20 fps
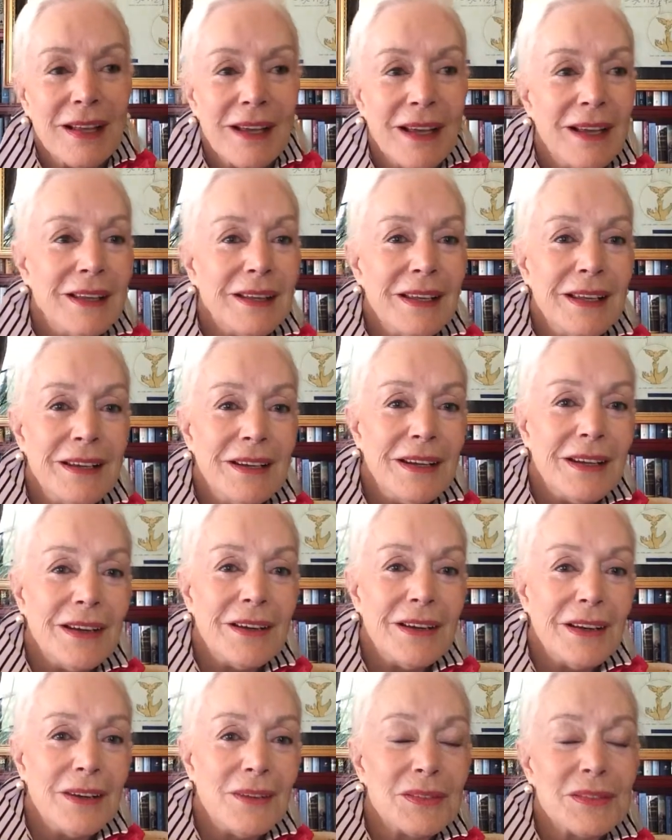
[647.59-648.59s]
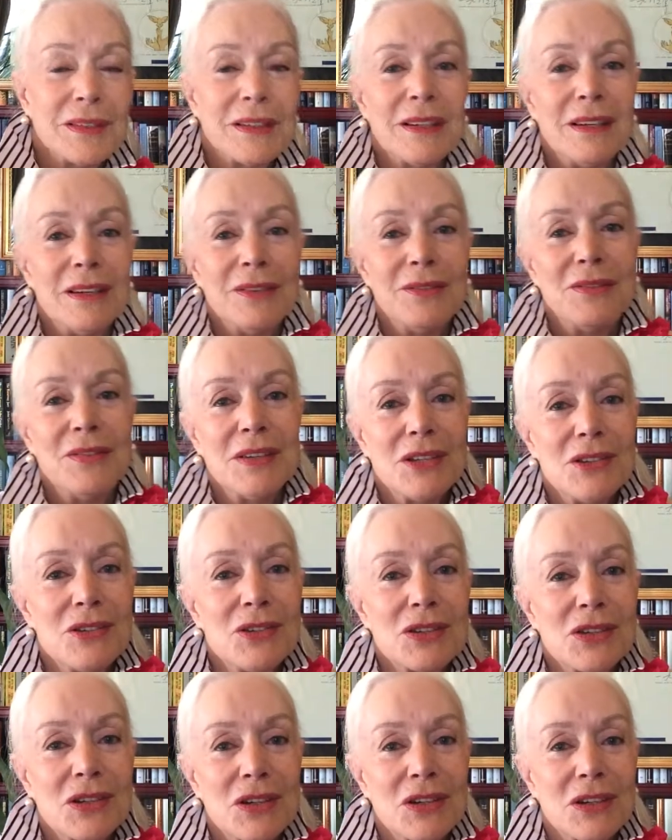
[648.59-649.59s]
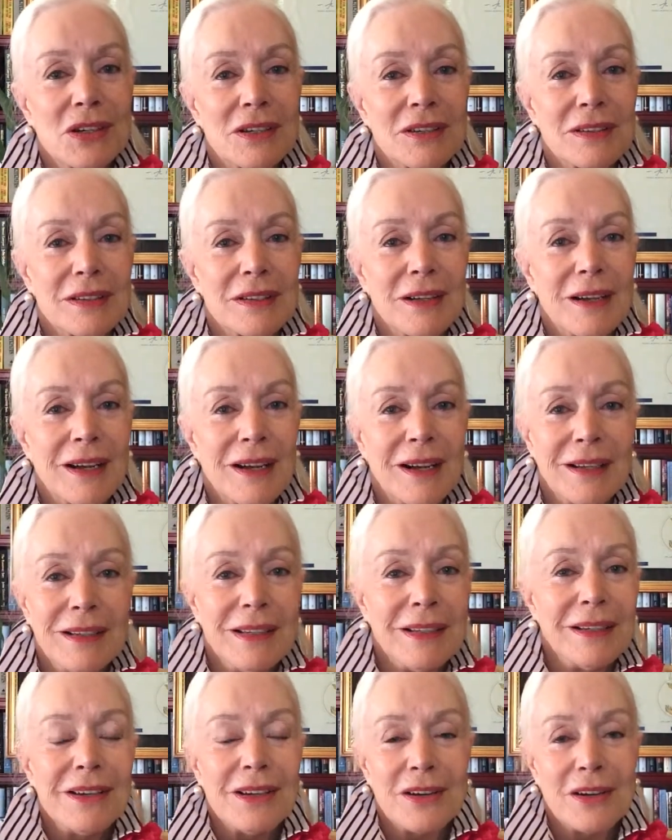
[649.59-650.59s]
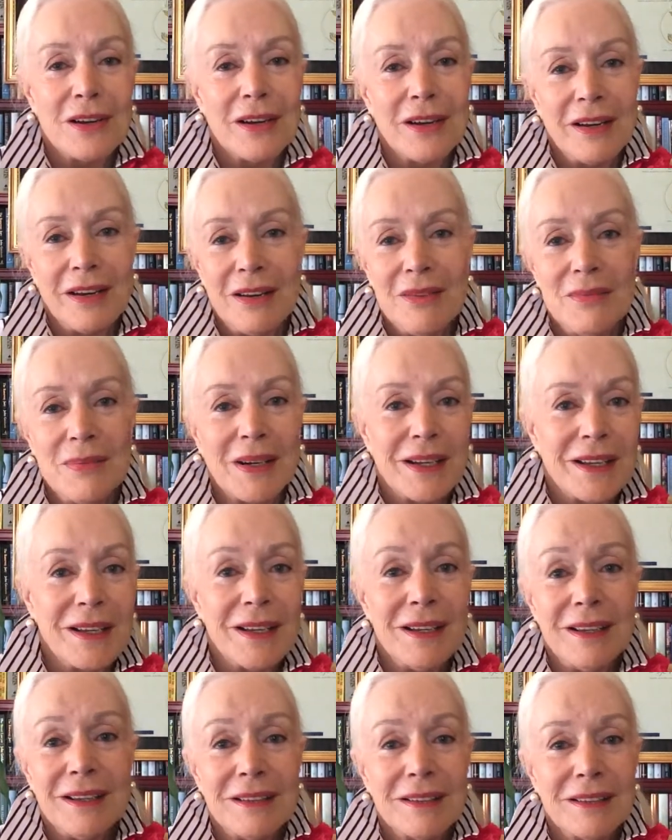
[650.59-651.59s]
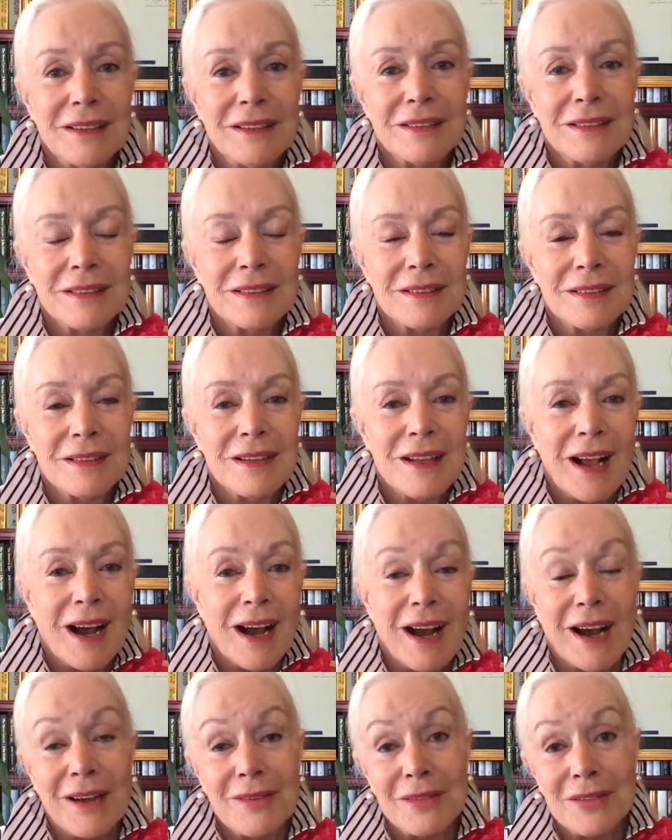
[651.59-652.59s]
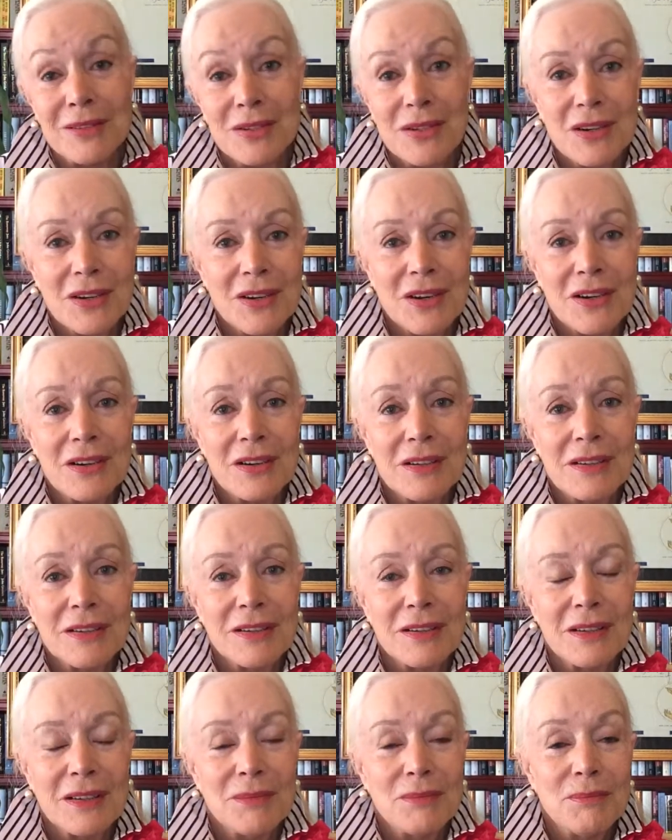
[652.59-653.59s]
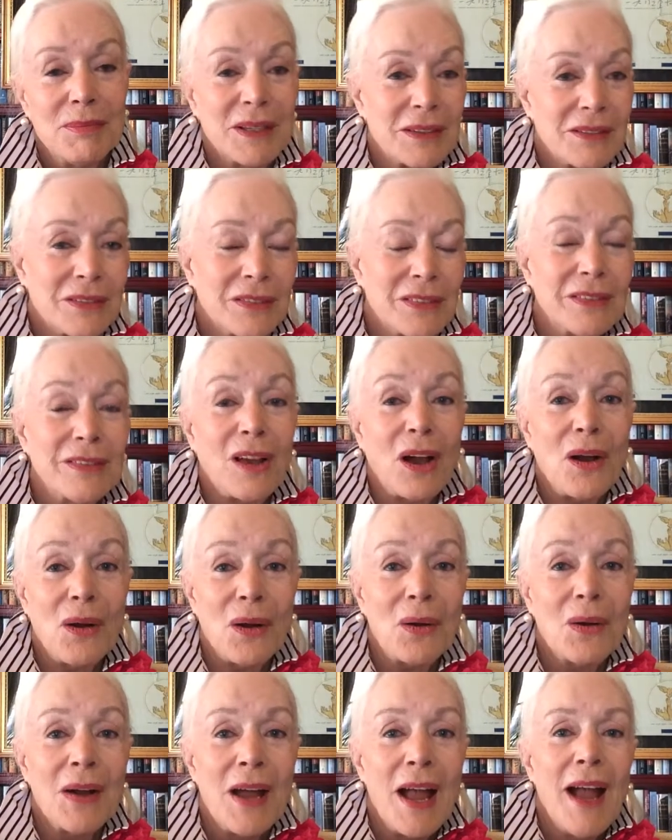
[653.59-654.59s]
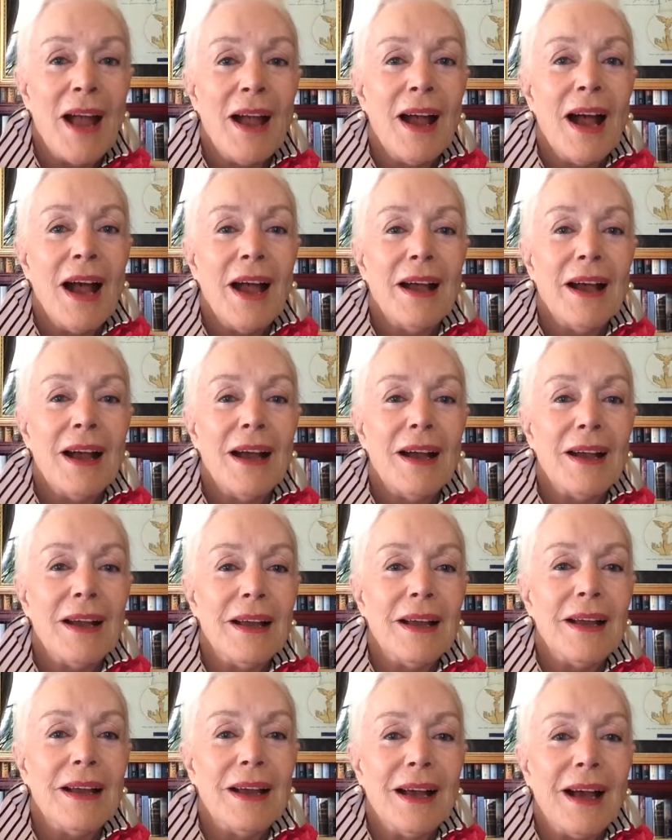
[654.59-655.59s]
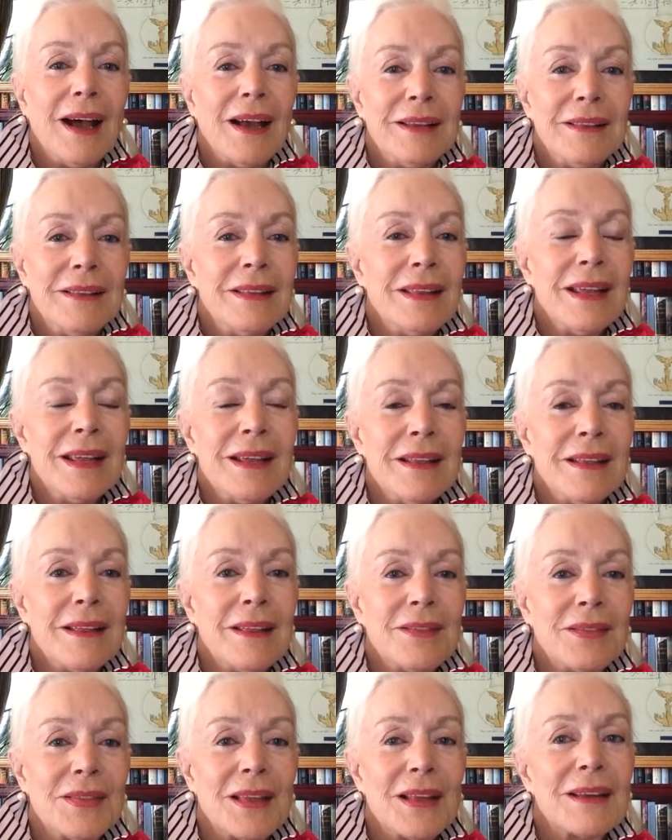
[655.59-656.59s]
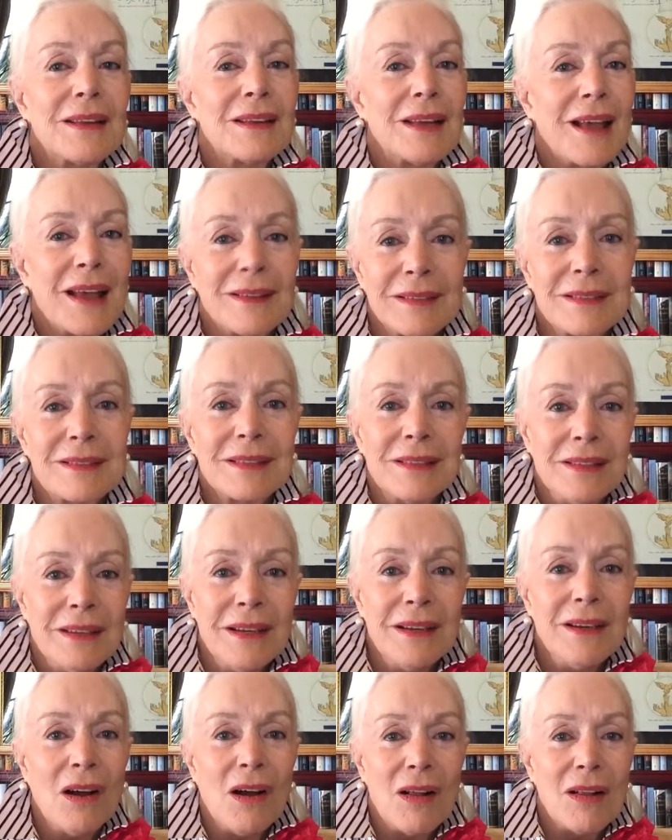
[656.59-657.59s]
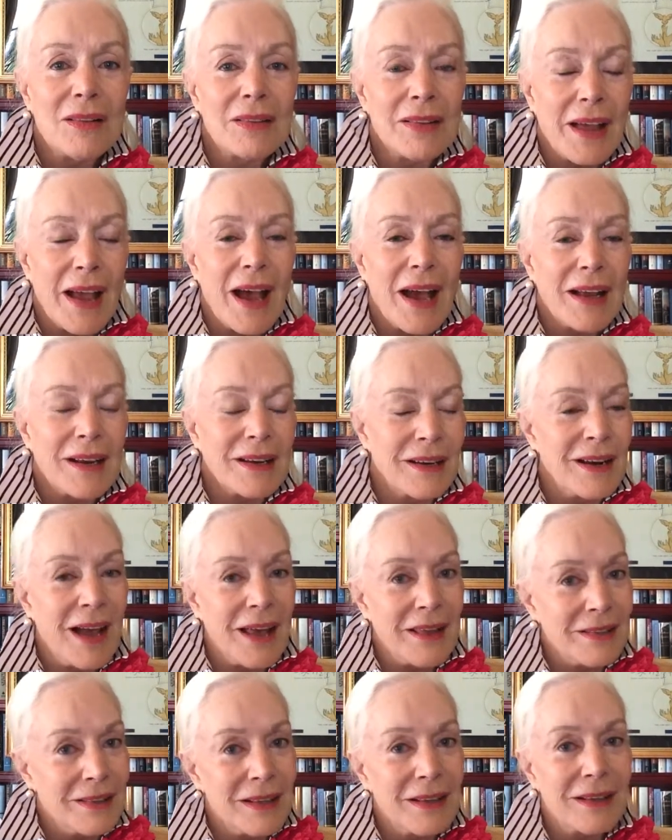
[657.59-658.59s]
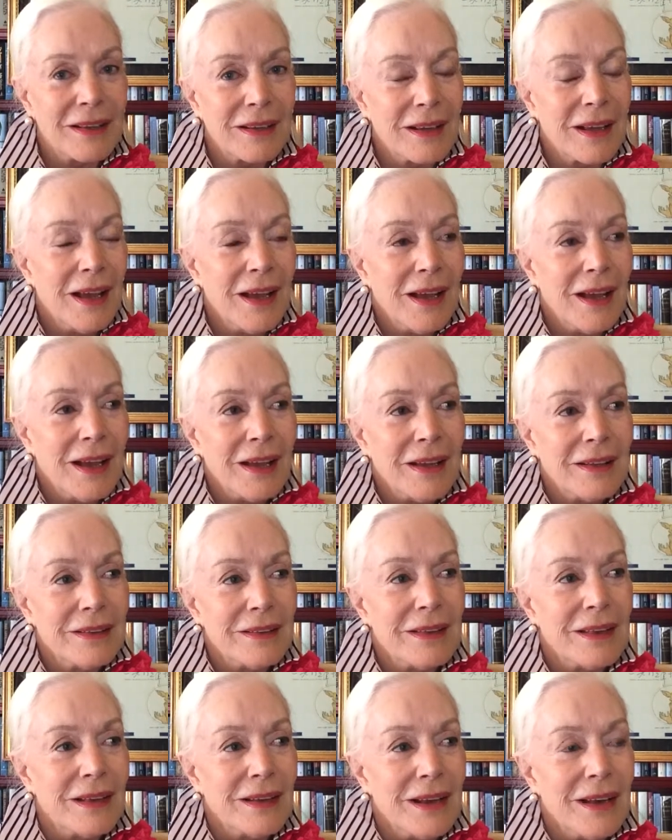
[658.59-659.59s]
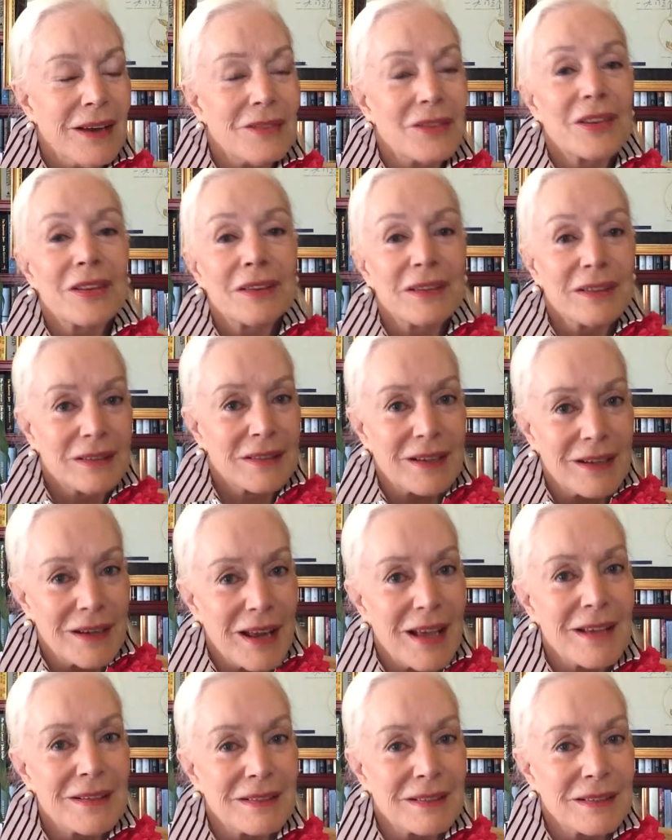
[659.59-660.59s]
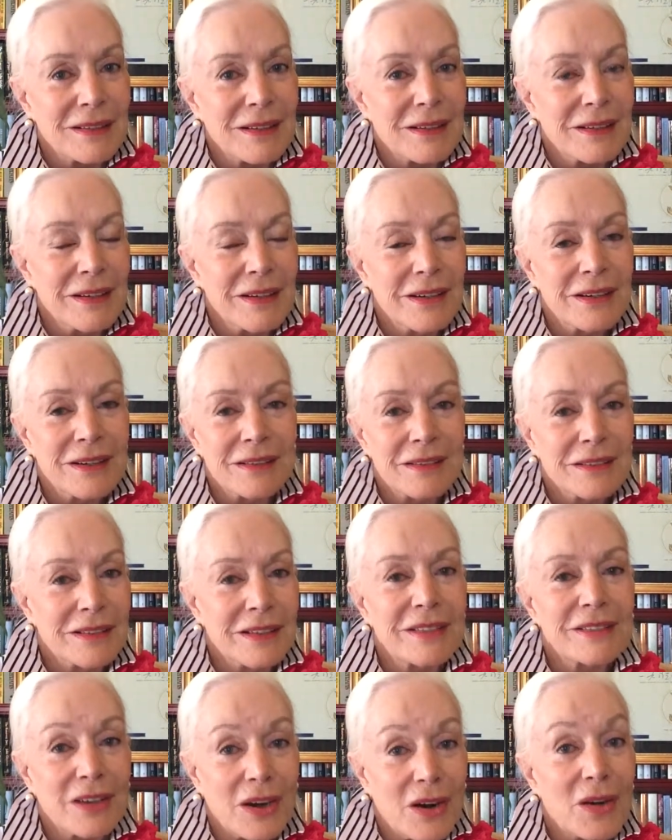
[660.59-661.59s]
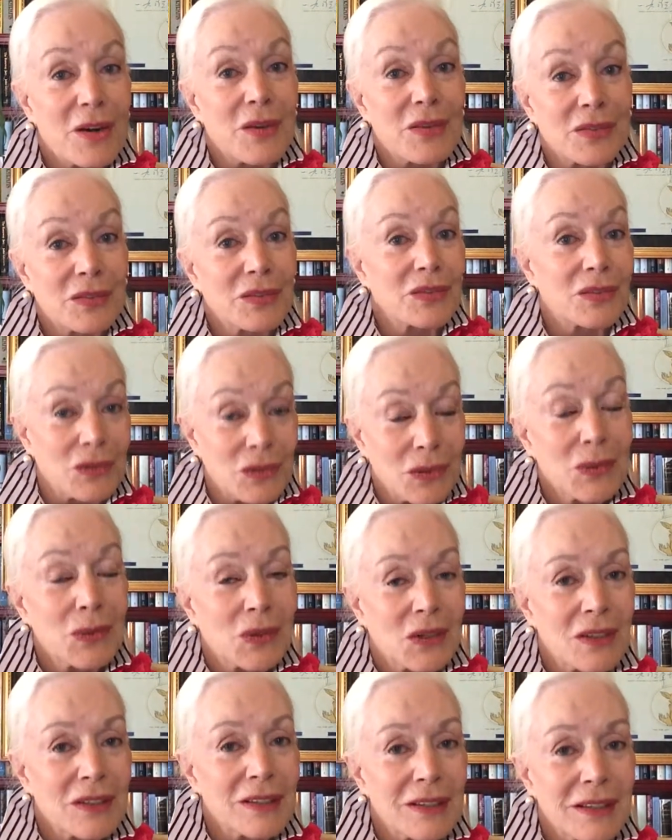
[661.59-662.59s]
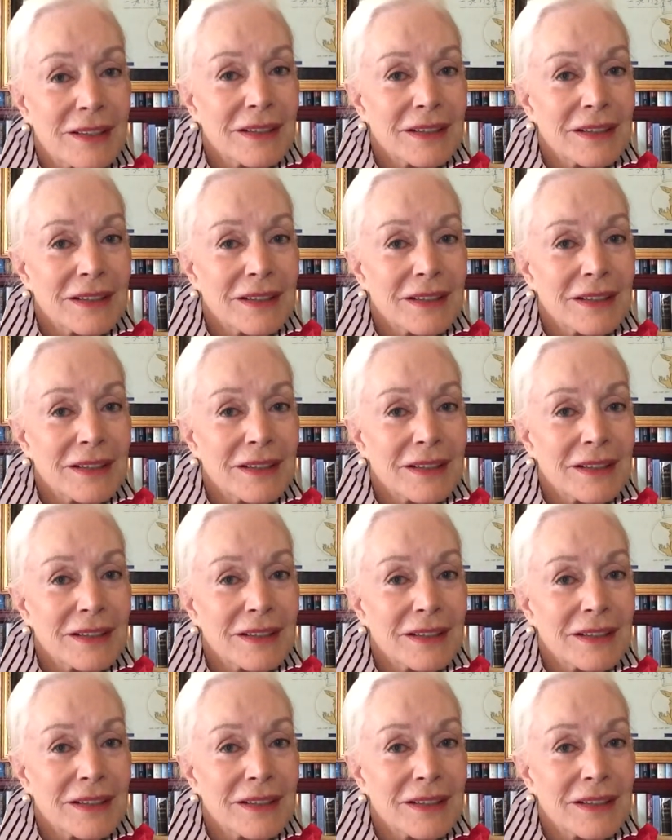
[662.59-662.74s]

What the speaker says: You know, it was an adventure. I didn't hurt anybody. I was hurt. But so, I think that the lesson in all that, and I think that everything is a lesson here in this Earth School,